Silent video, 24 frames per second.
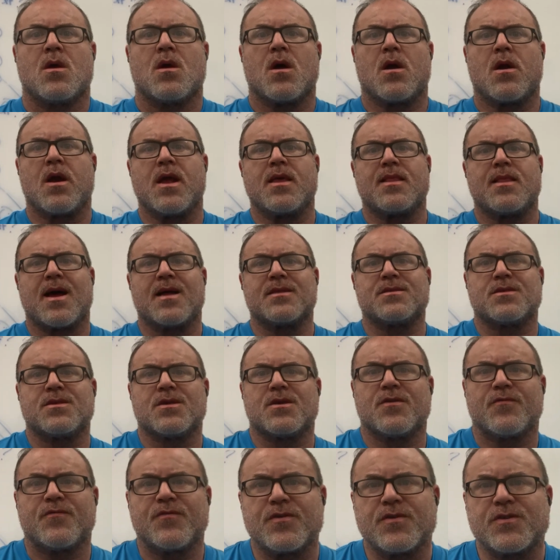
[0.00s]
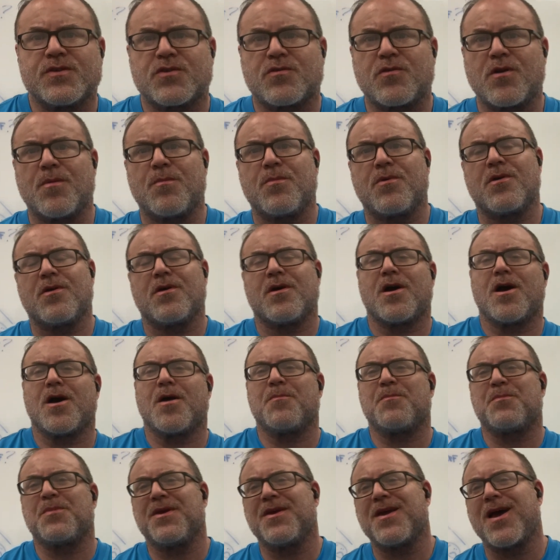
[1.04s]
All right, lots of scribble
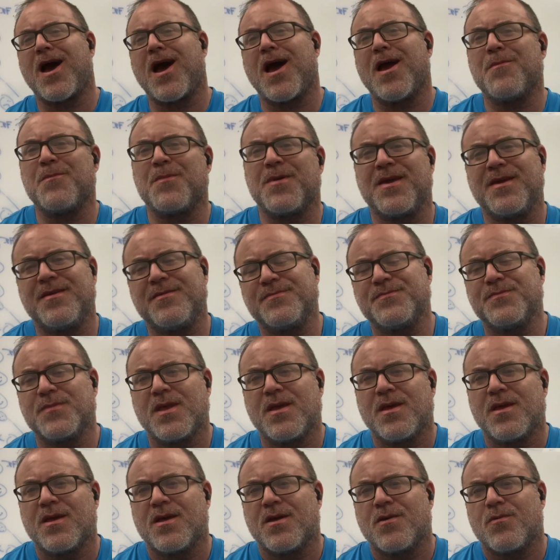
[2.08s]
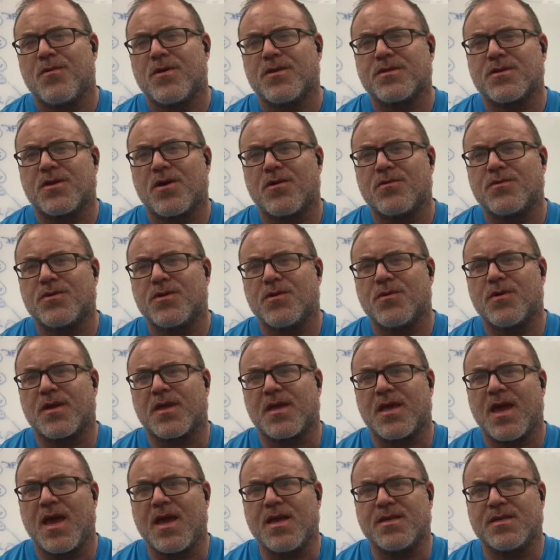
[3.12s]
up behind me. Let's go to a
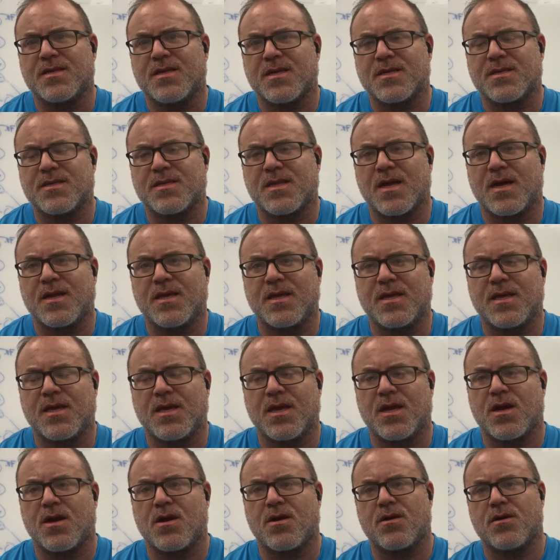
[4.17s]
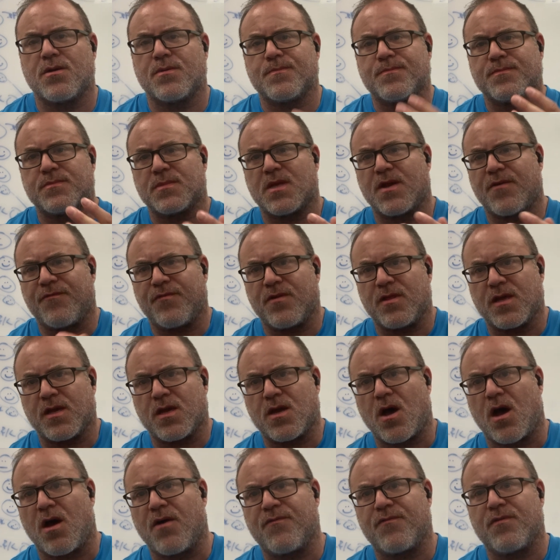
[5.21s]
case study here, definitely
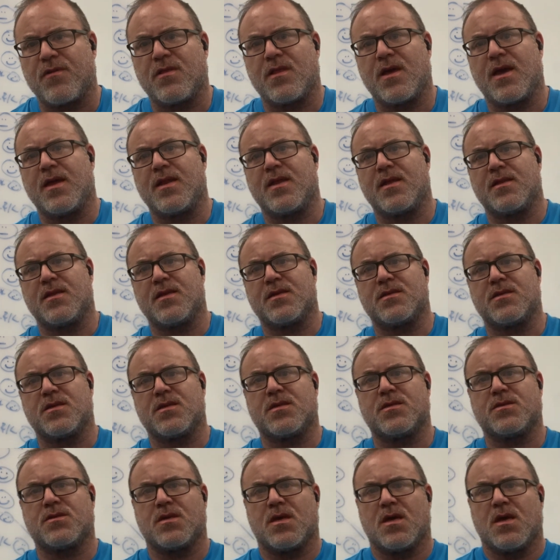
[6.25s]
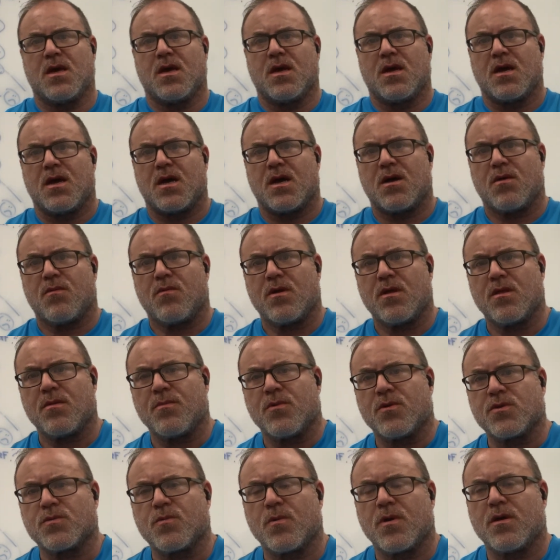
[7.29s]
golf related. This is one of the
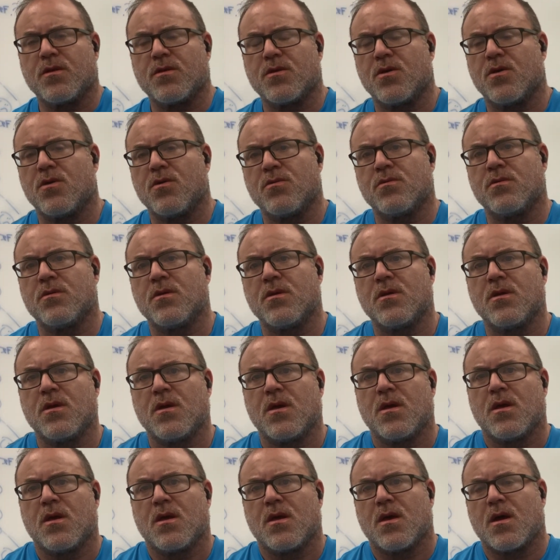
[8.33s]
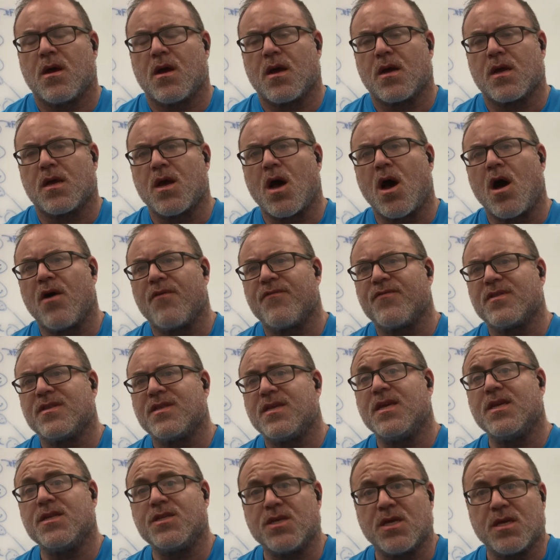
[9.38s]
most well-known golf
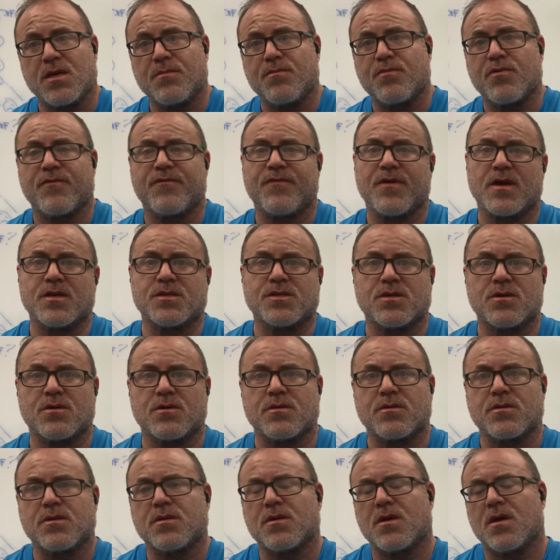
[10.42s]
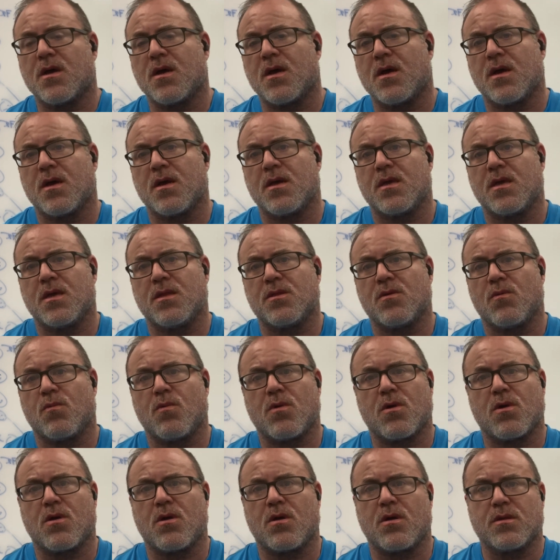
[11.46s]
teaching professionals in the
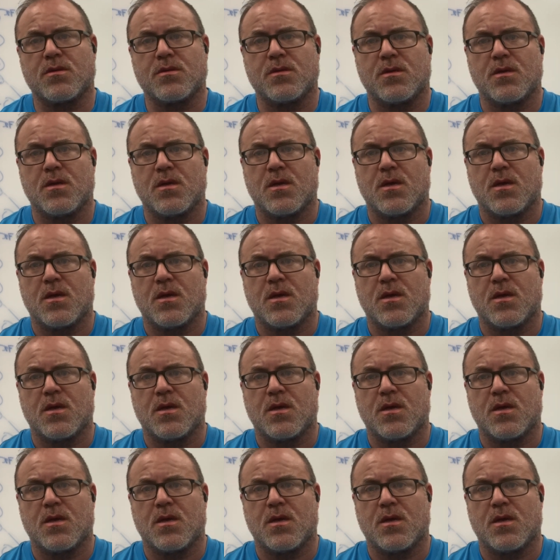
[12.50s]
world.